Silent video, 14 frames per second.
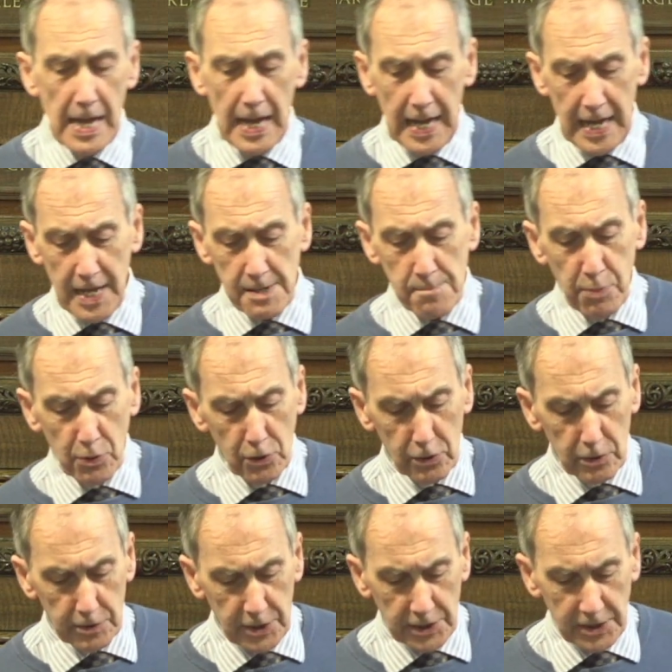And
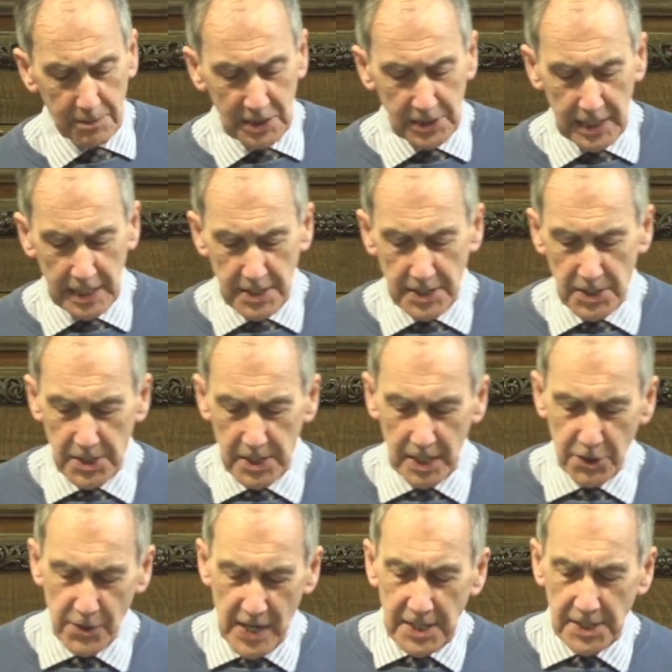Paul, to some extent, is
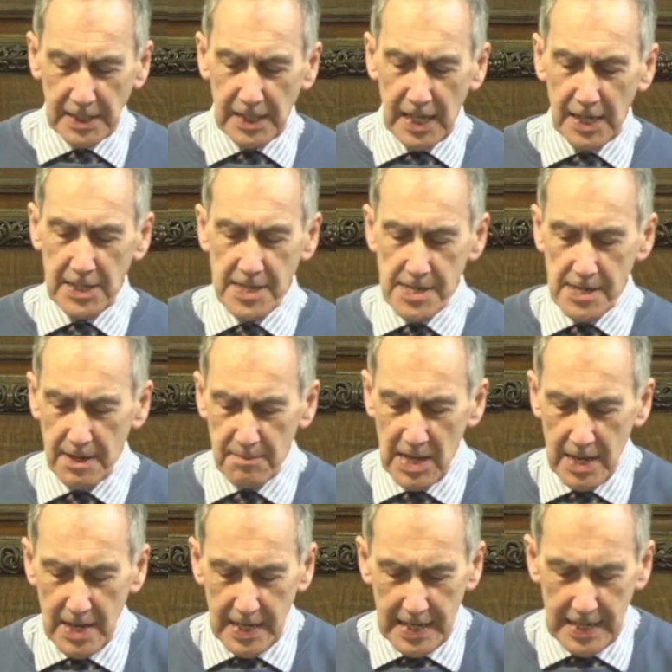addressing that here
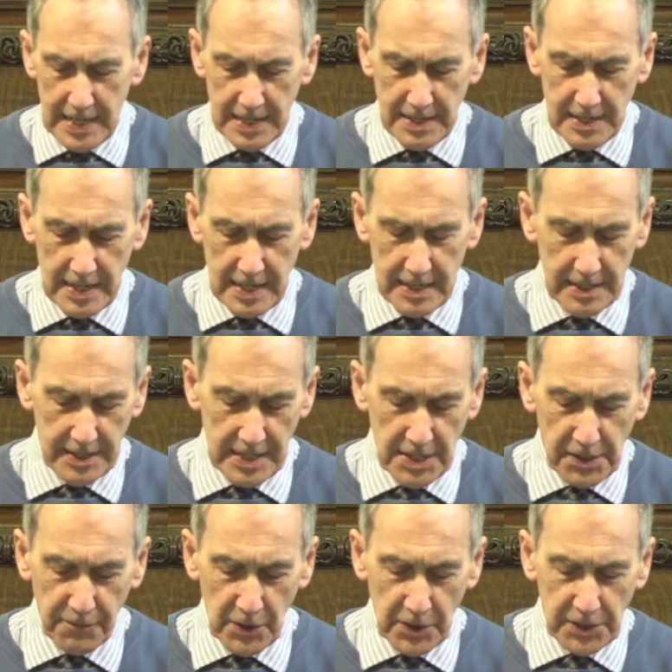in uh, these
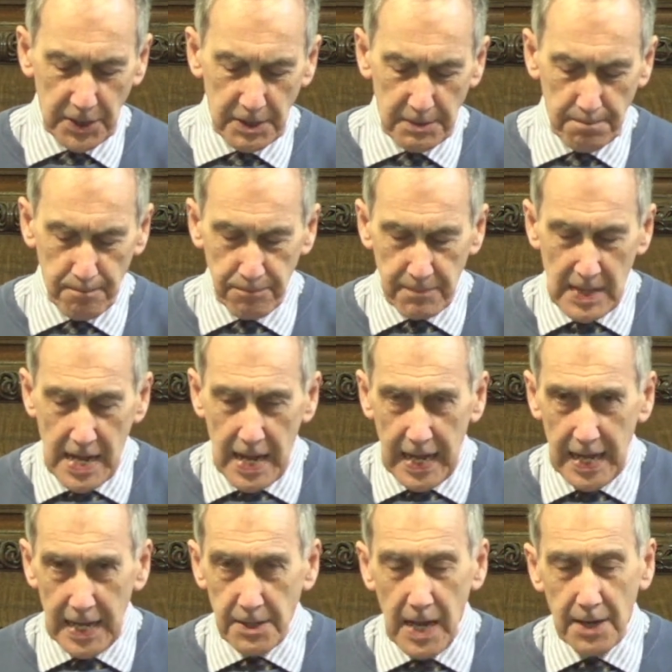verses.
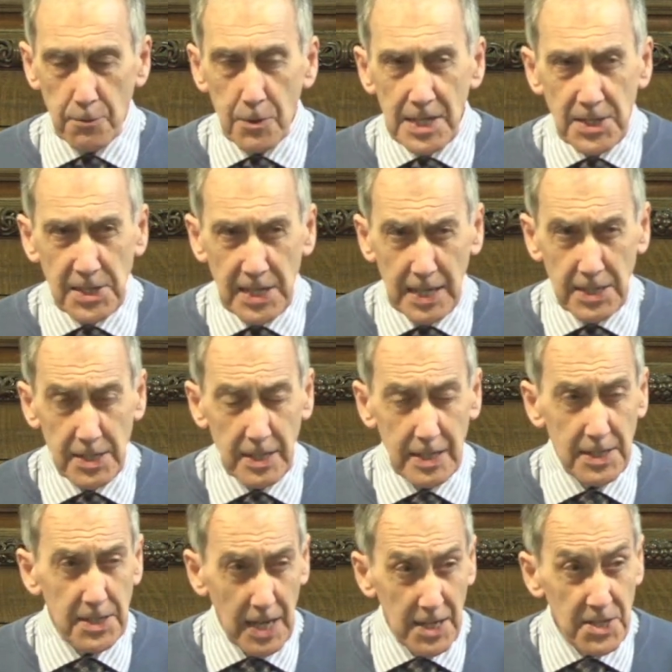And, and what he says
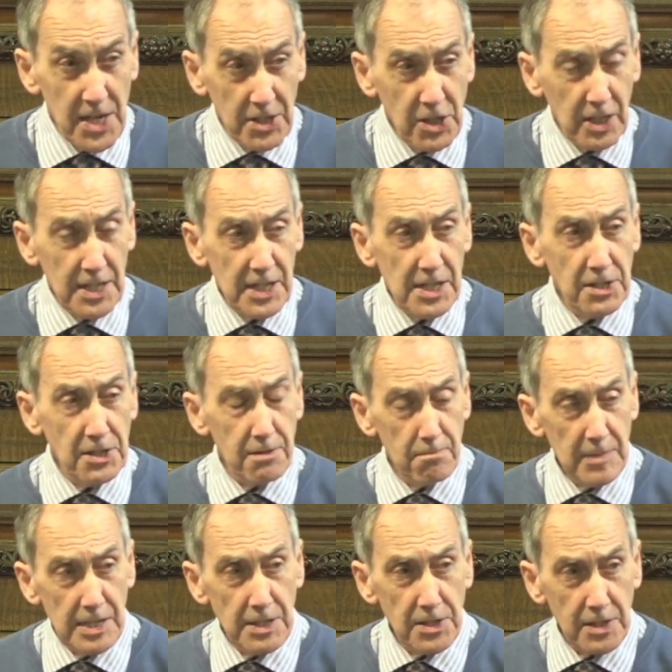is essentially these,
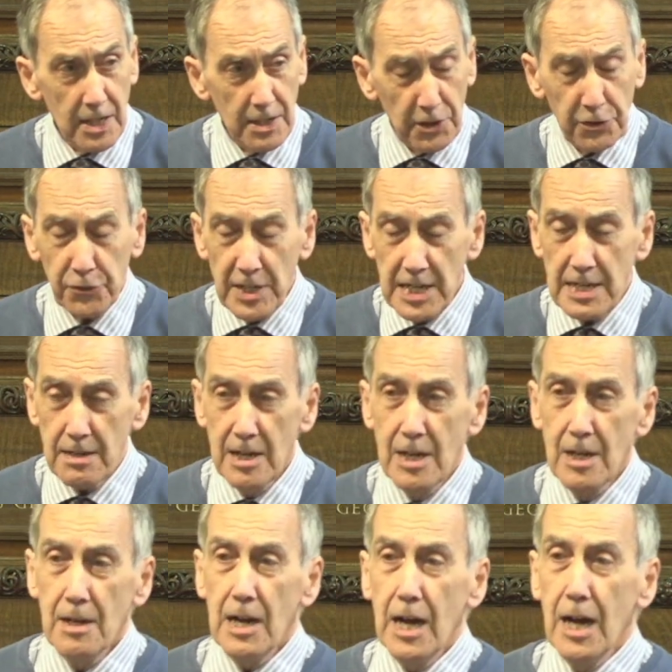these kind of three
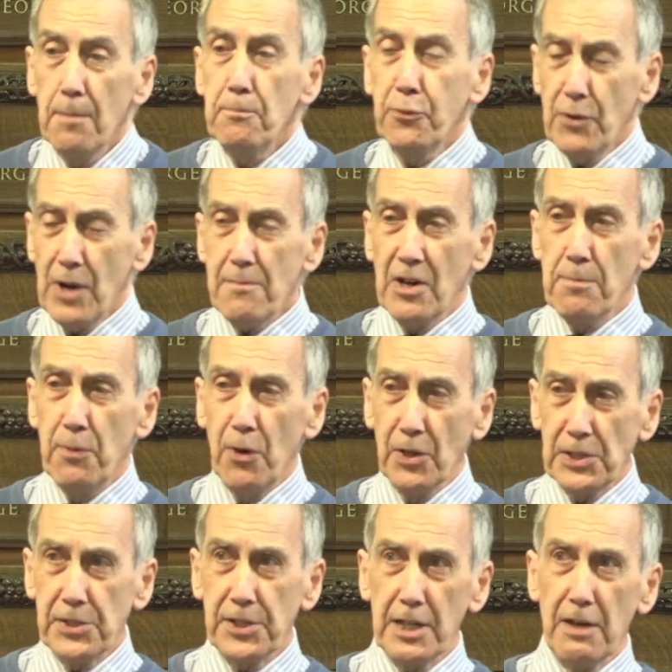uh, primary
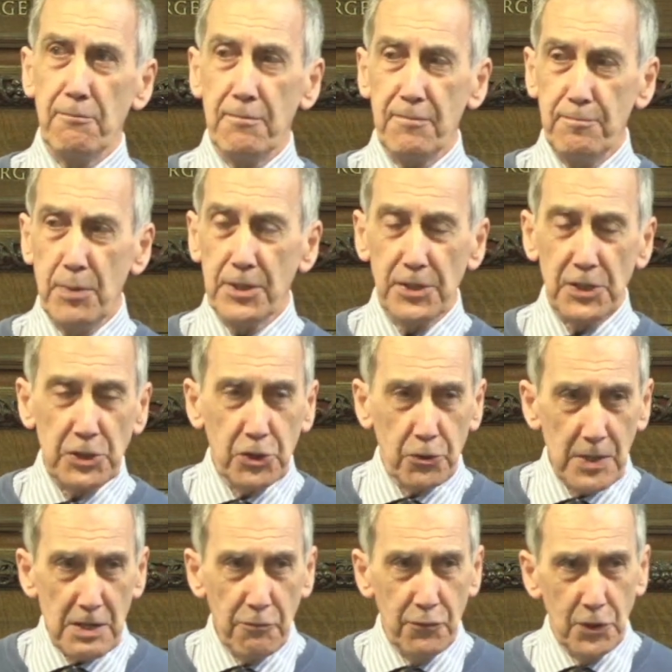points that I've put on the
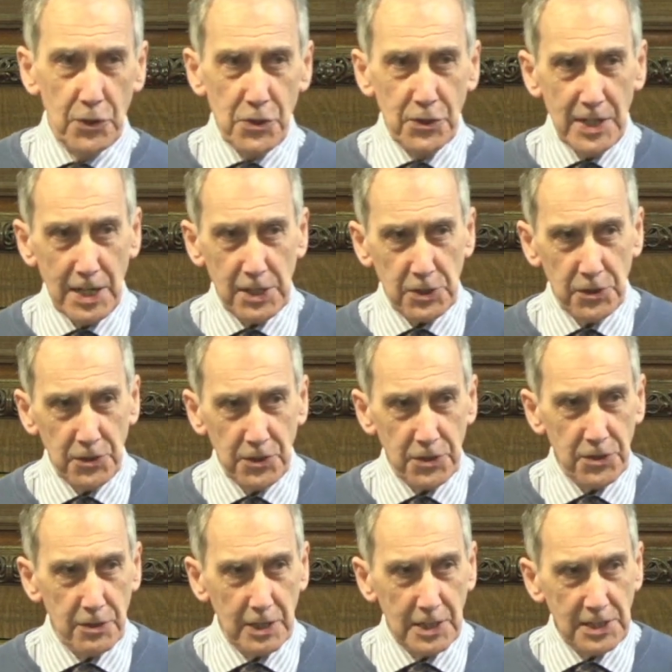screen for you there so that
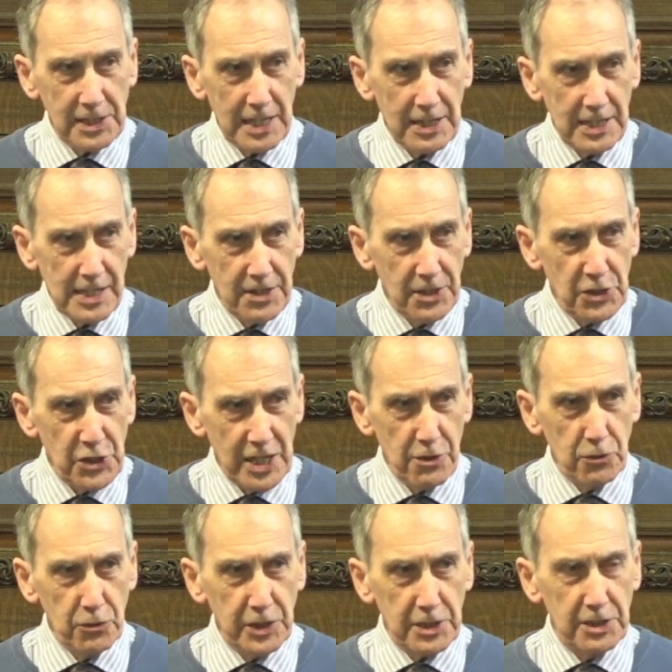you at least get the, the
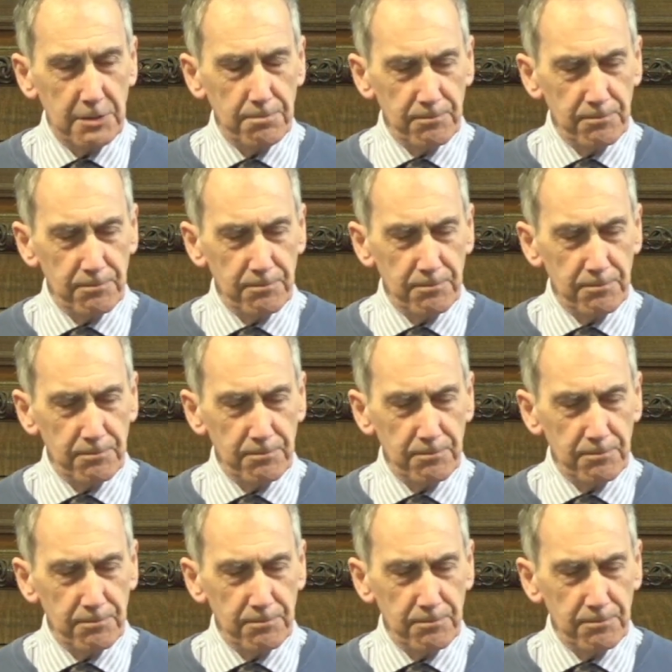general gist.